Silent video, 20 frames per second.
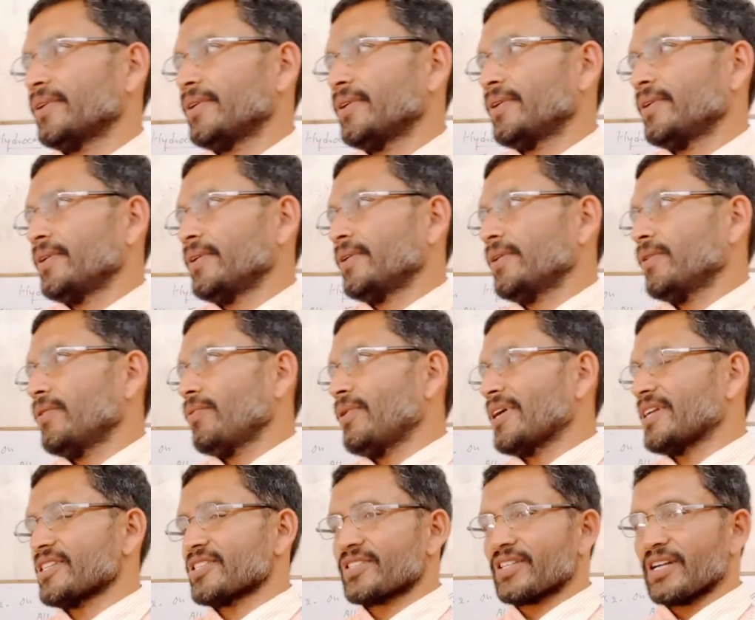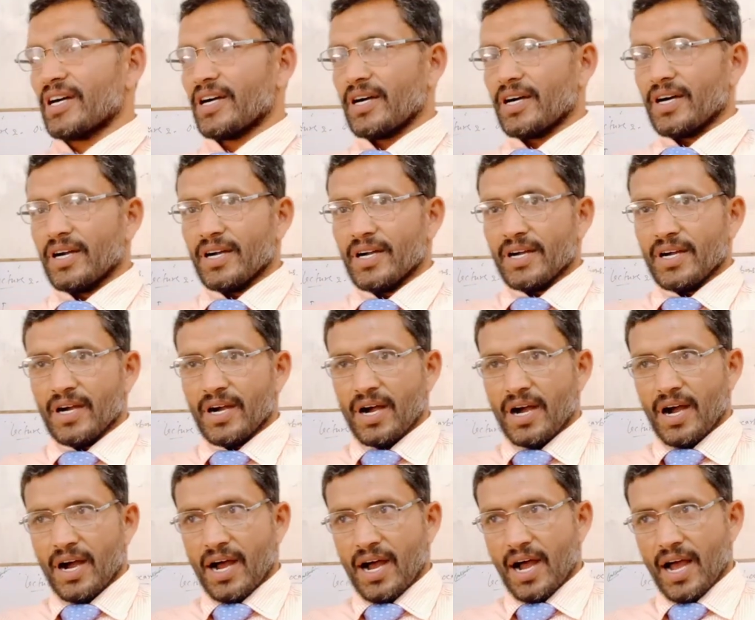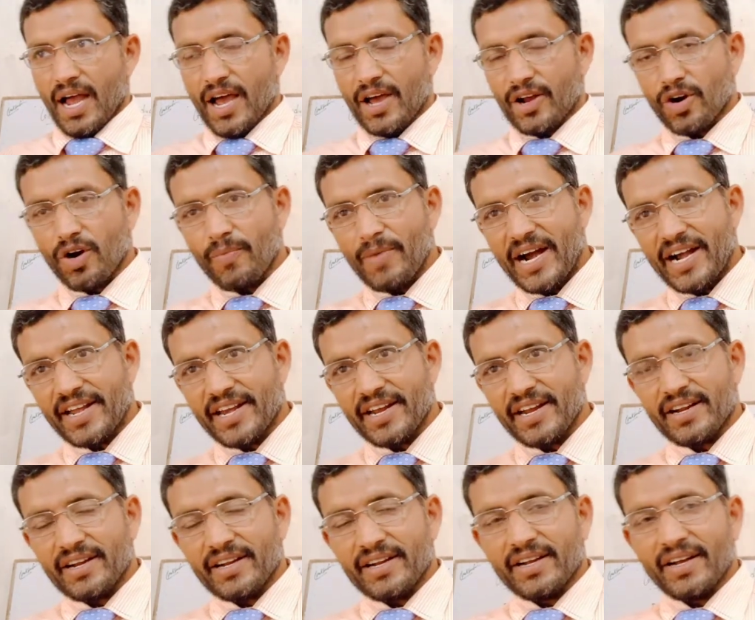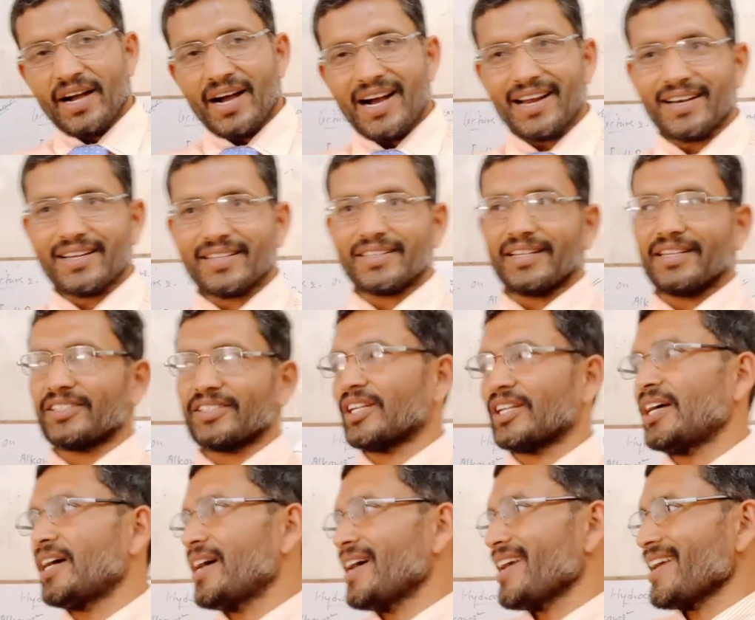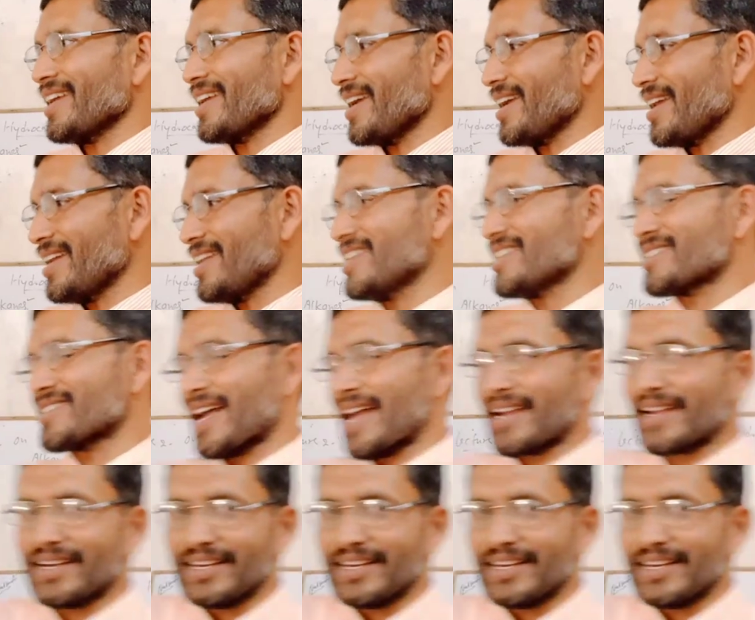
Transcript: One is the aromatic, another is the alicyclic.